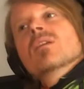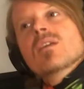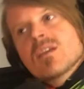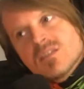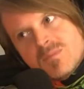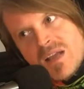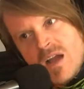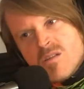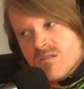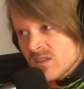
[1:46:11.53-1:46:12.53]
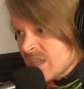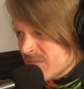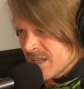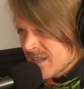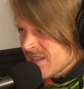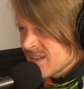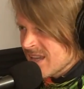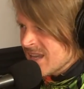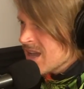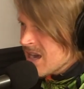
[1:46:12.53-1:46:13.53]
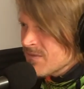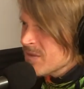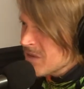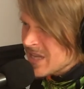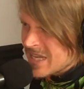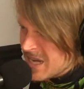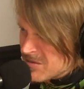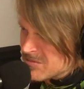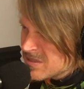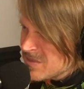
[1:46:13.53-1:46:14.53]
it's like my uncle or something. It kind of felt more like an uncle to me.